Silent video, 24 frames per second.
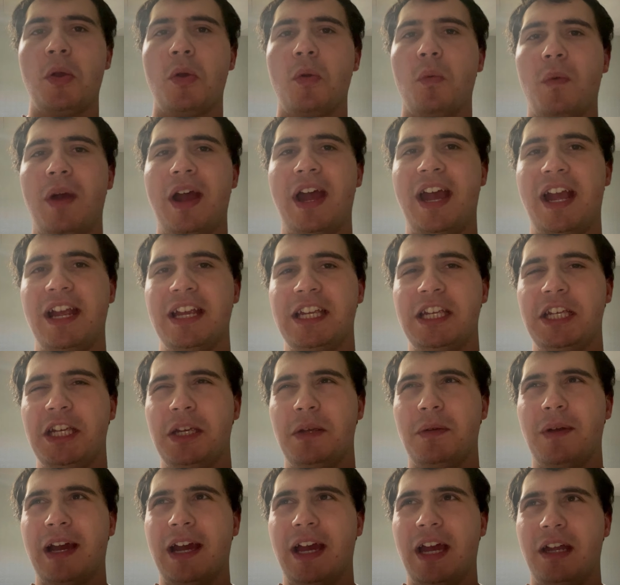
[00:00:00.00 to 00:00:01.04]
where
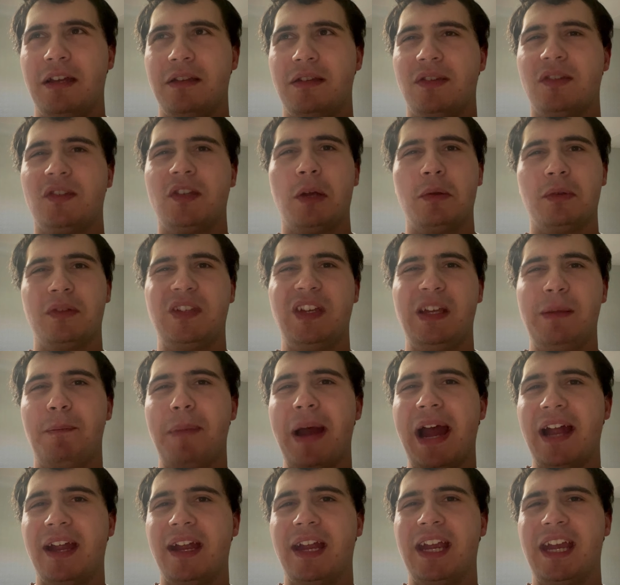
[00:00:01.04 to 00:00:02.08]
you had salty
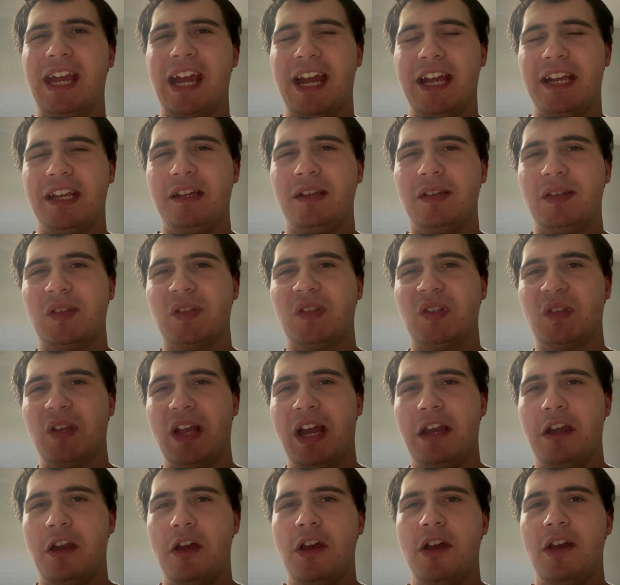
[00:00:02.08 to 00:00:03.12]
pancakes
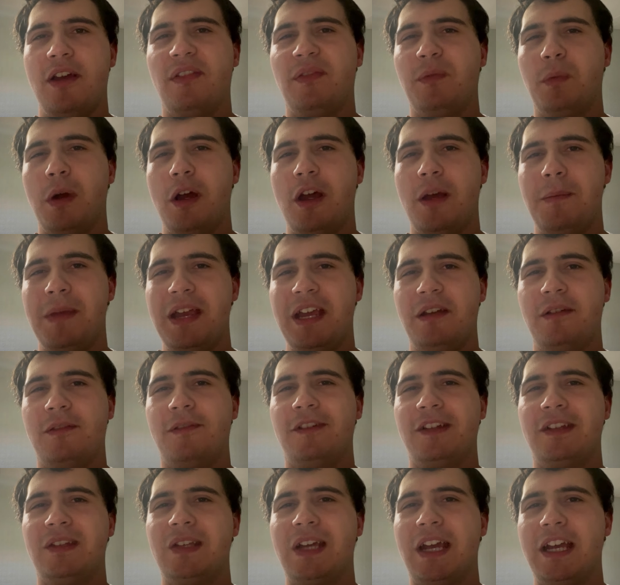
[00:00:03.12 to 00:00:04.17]
and earthworm
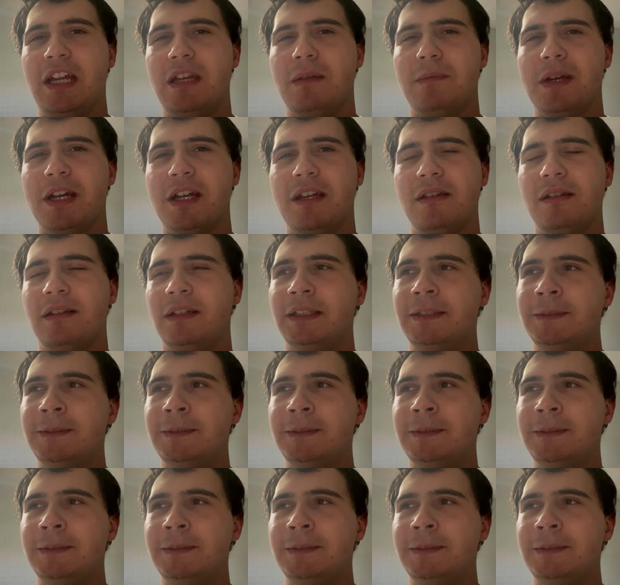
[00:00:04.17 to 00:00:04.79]
infotainment.